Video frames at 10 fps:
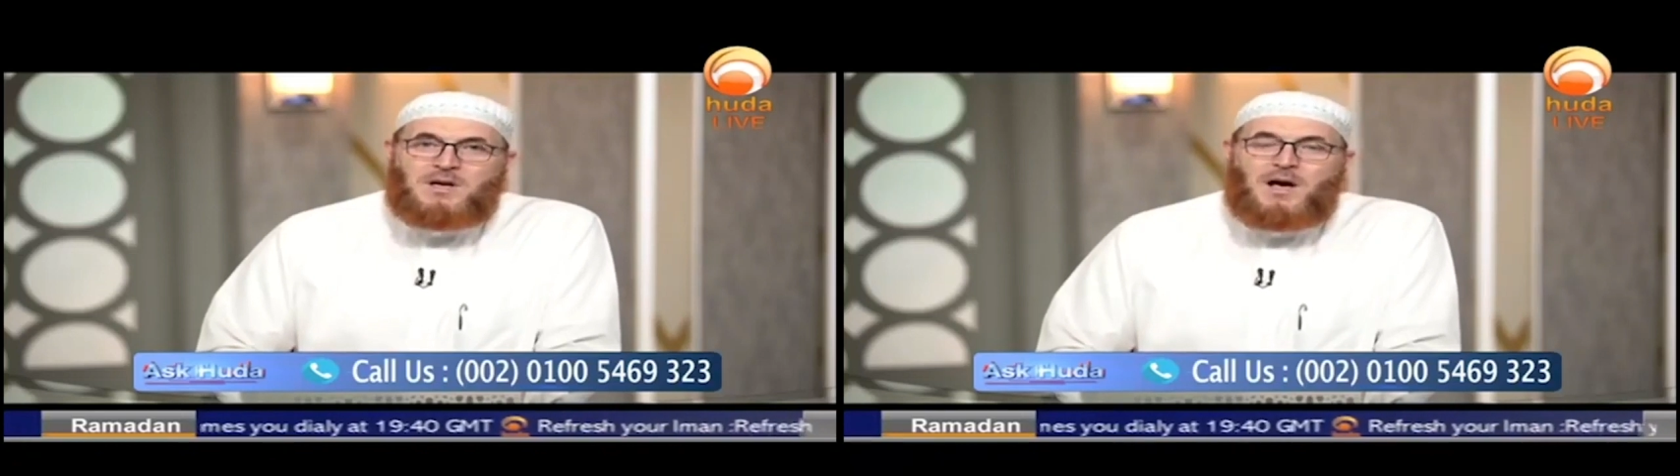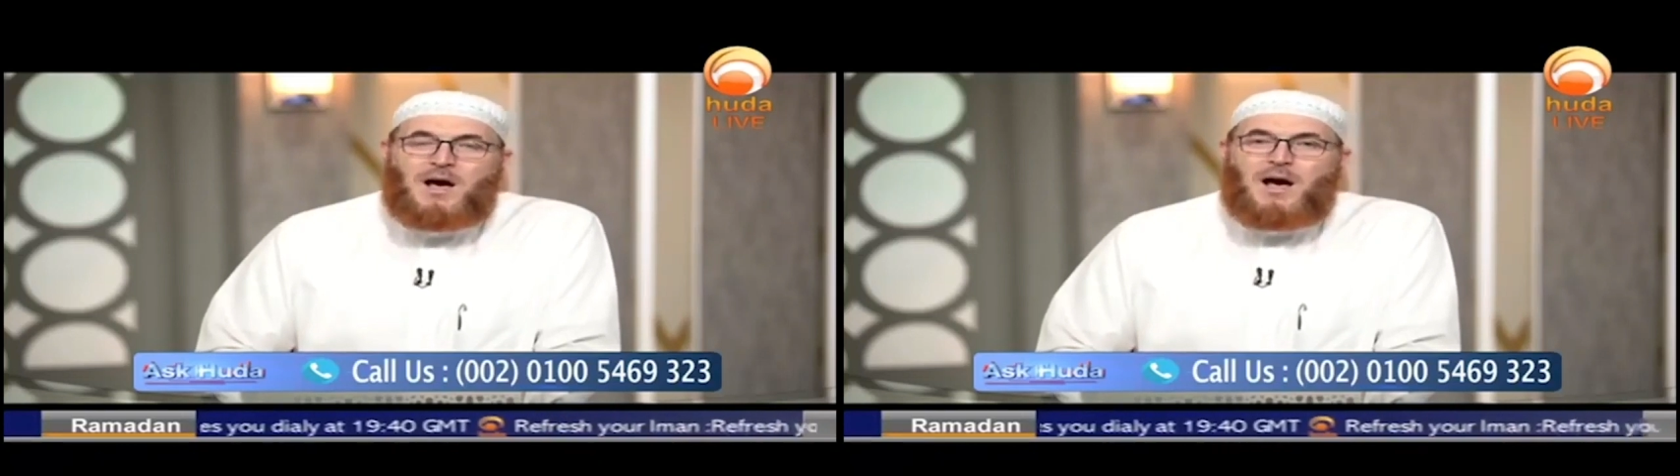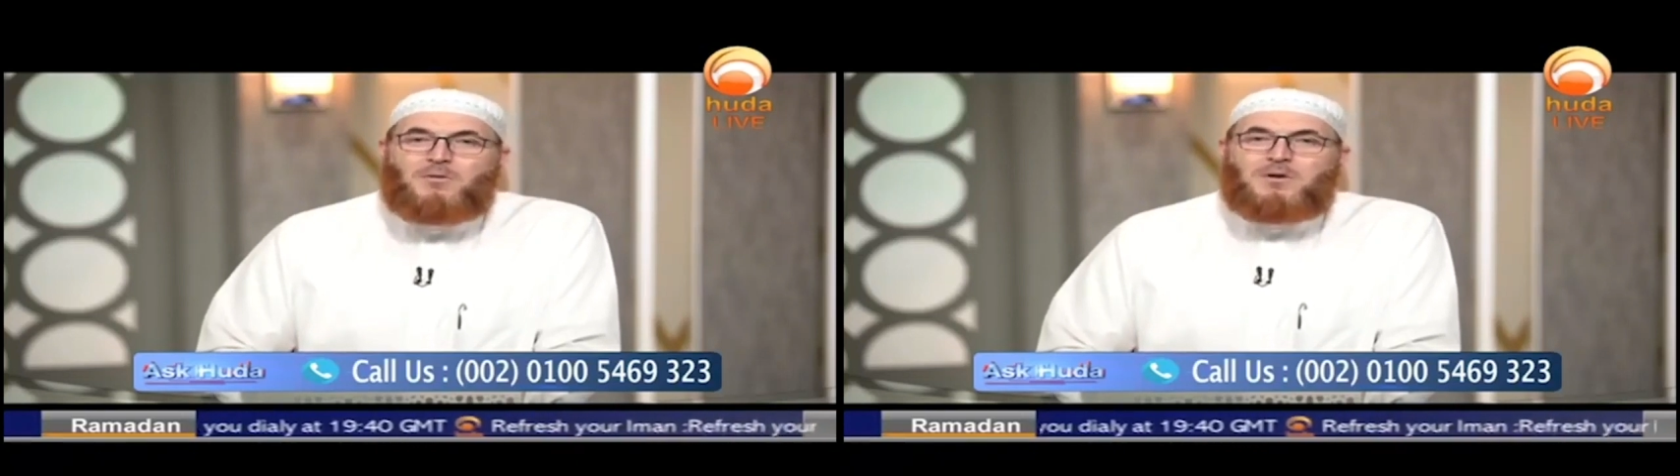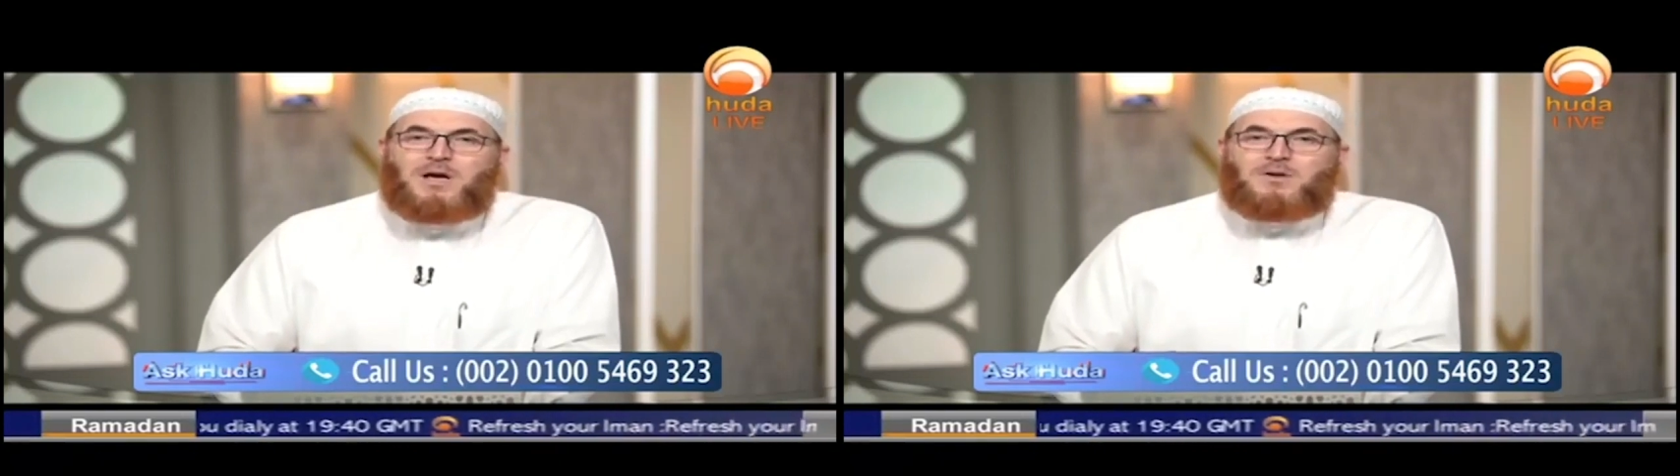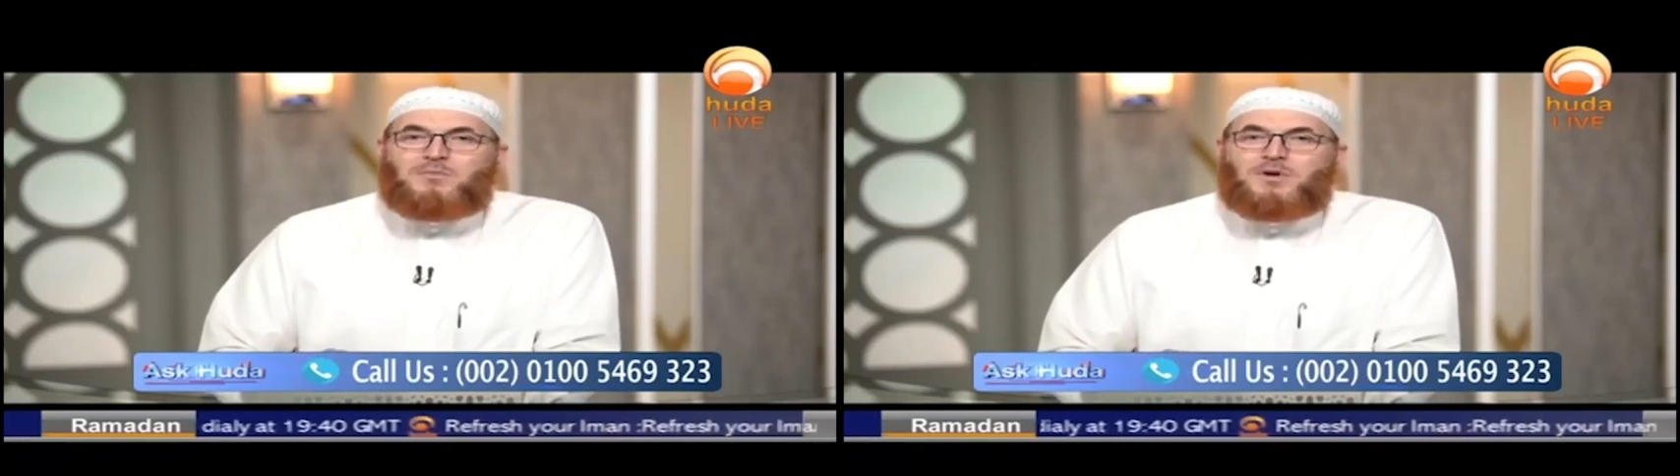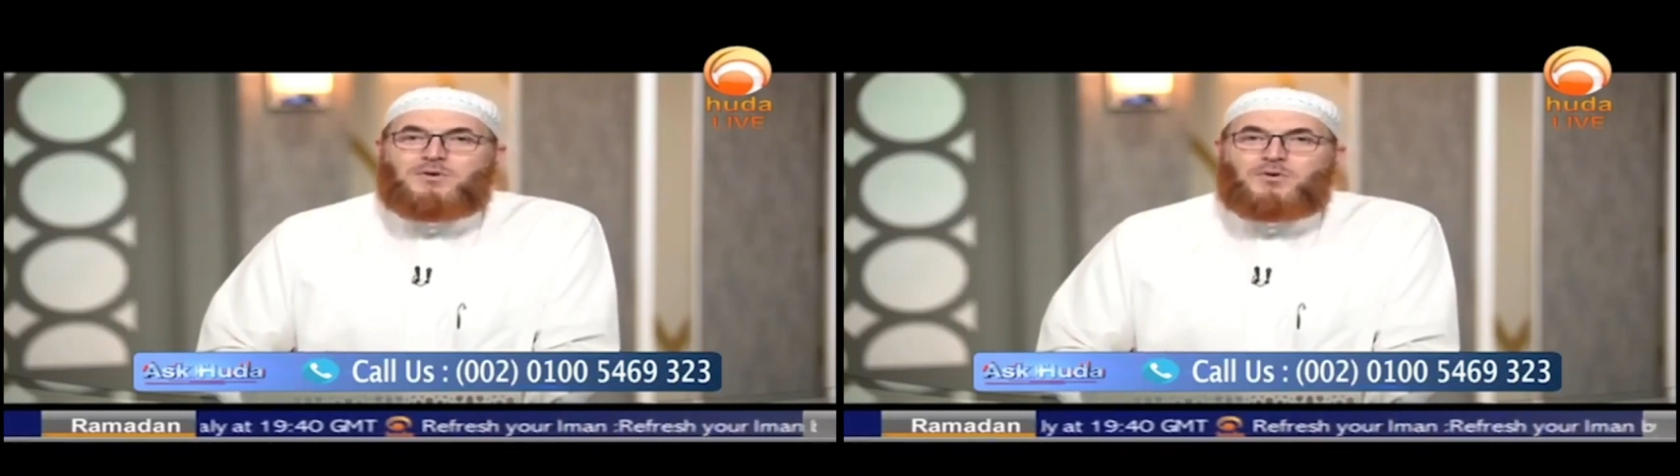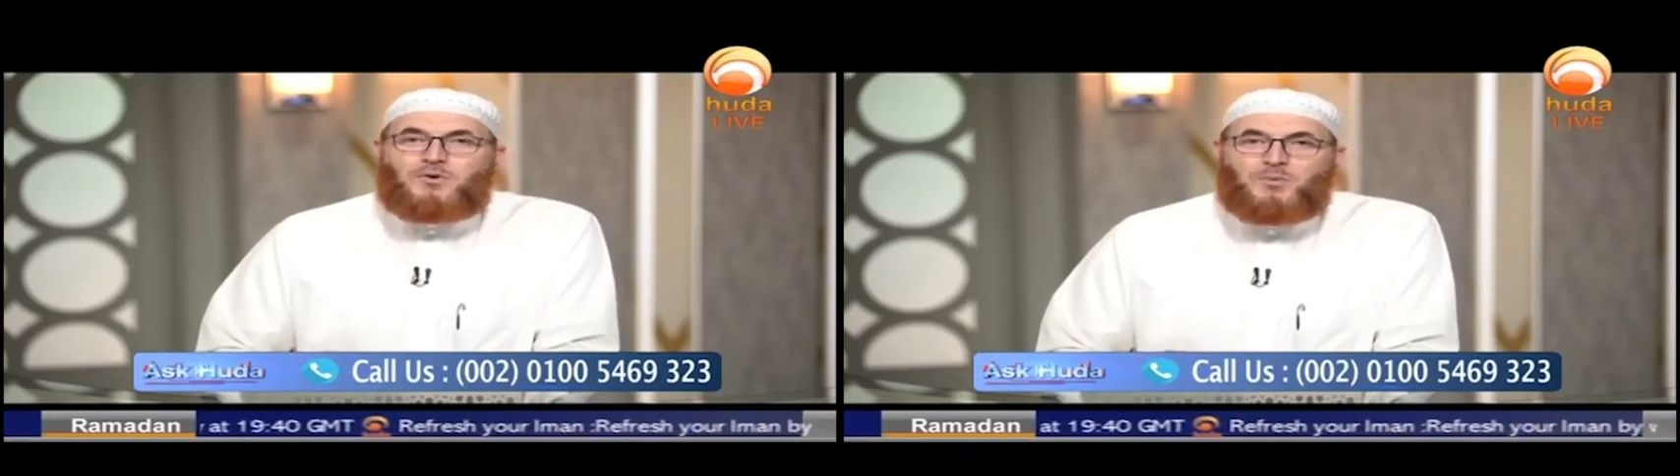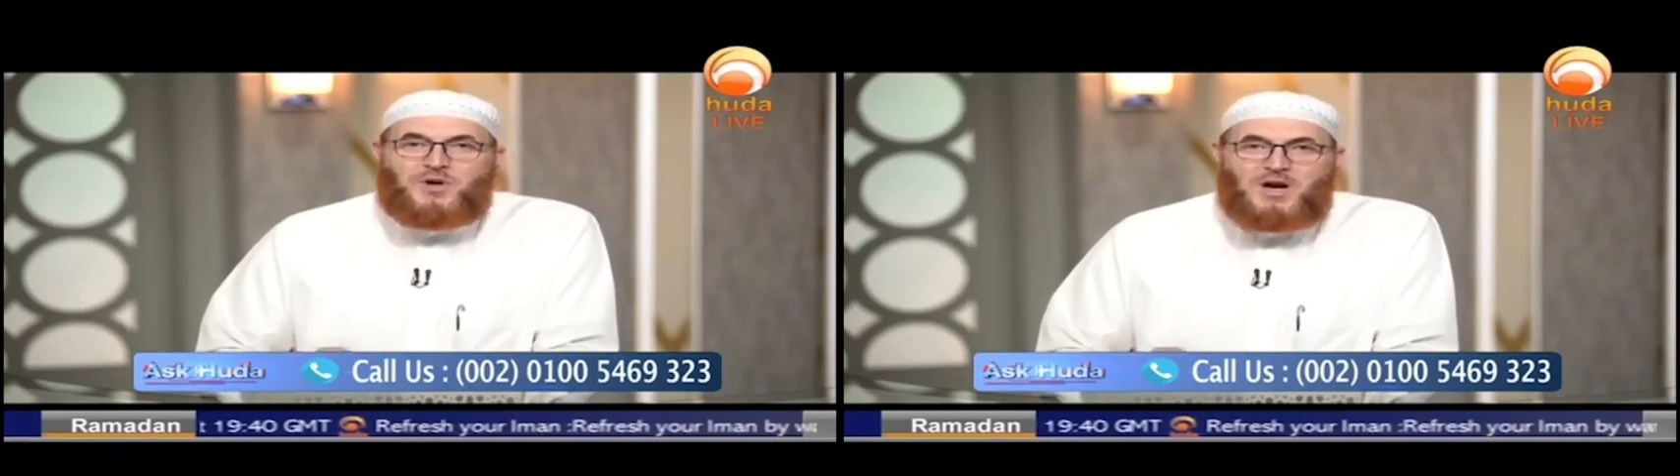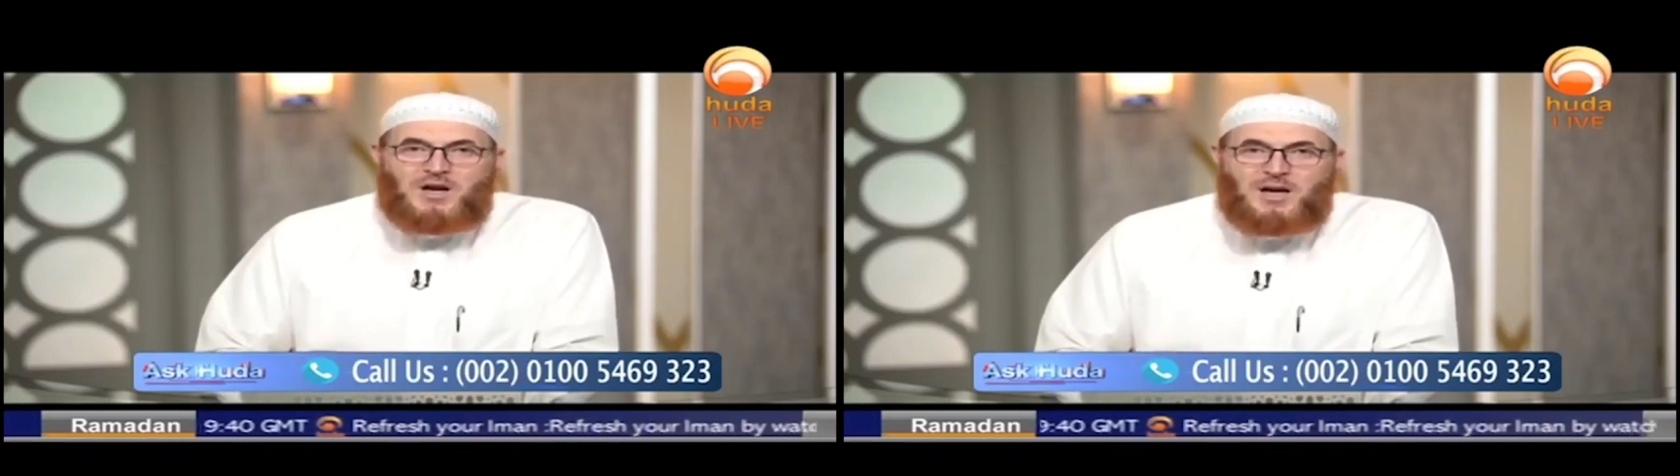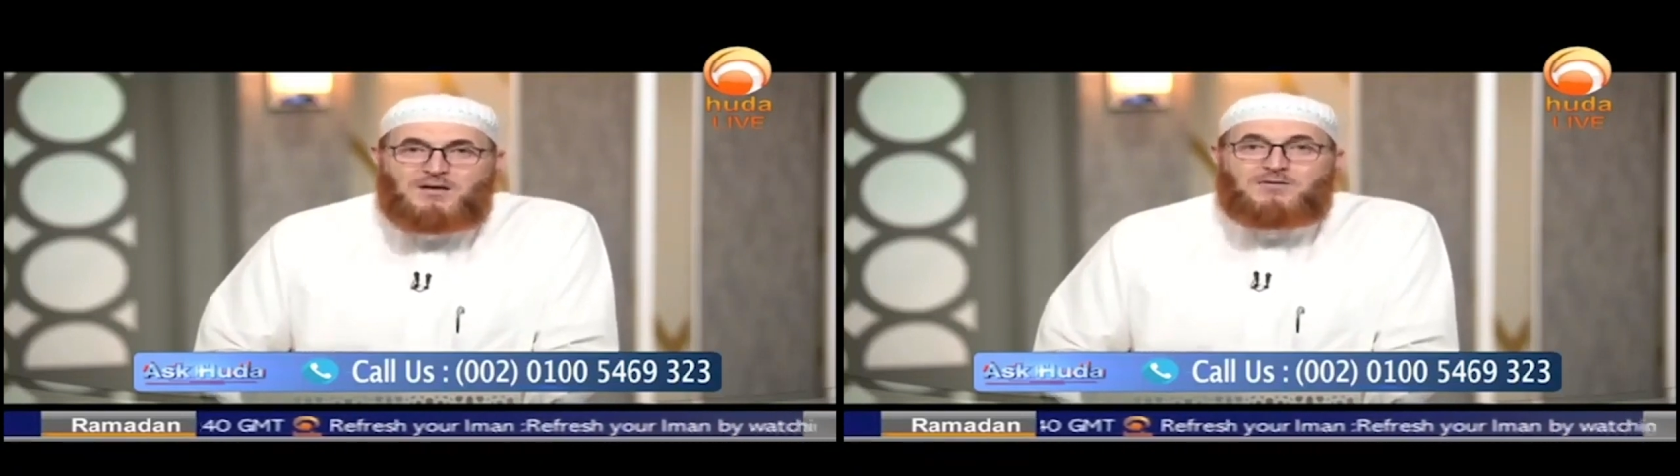I will admit you to
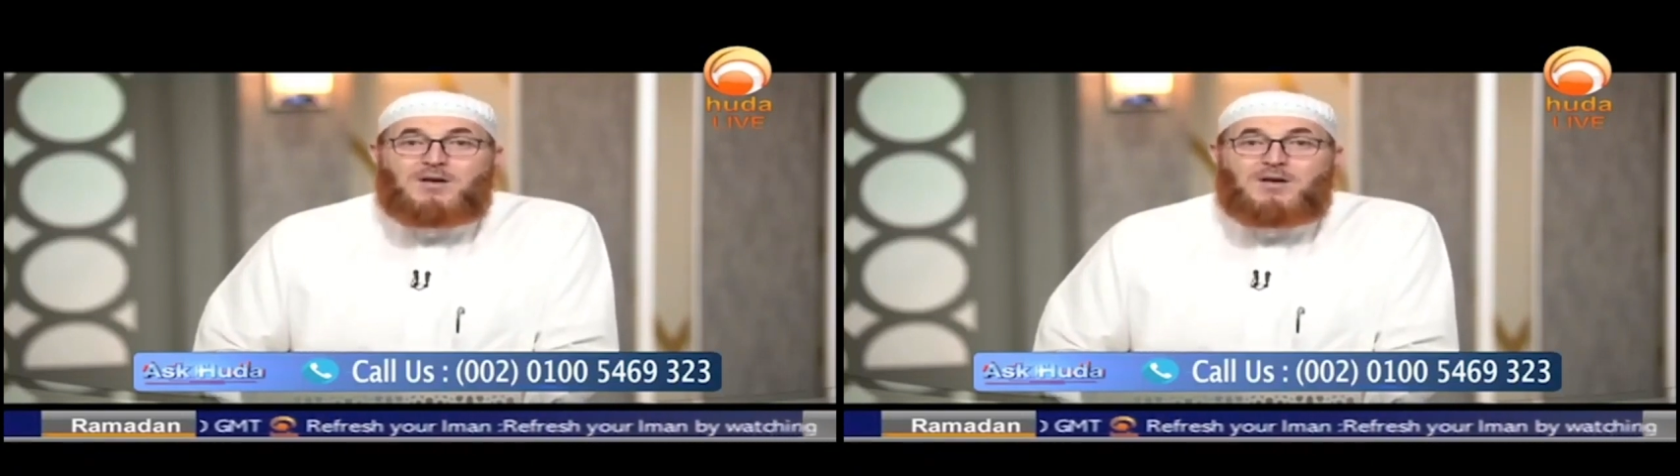paradise,